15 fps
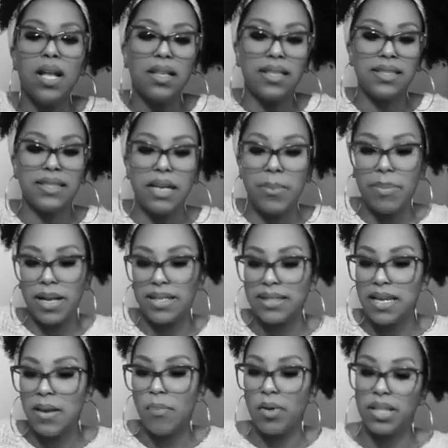the step by
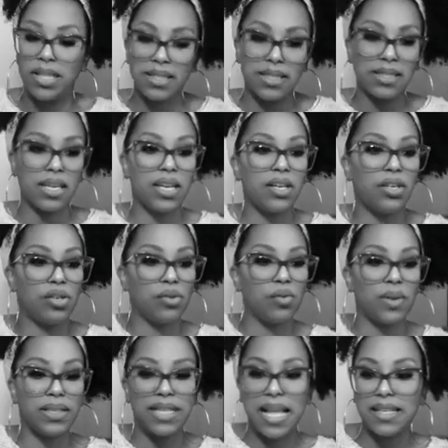step, what this is going to do,
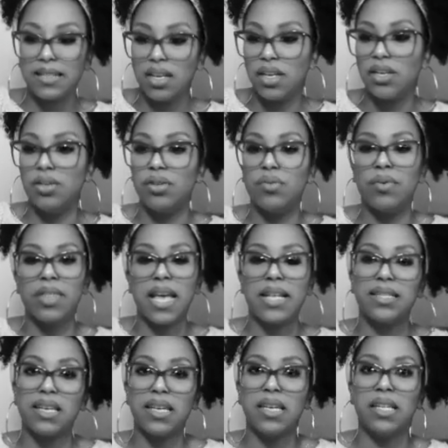what that's going to do, where
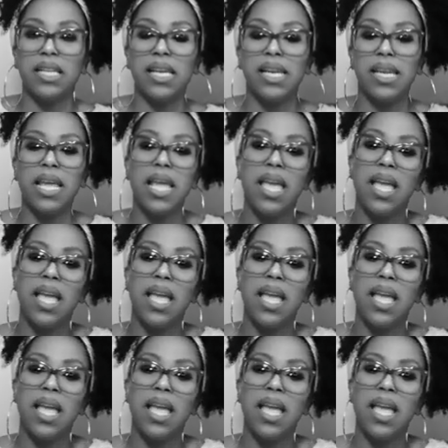that's going to lead.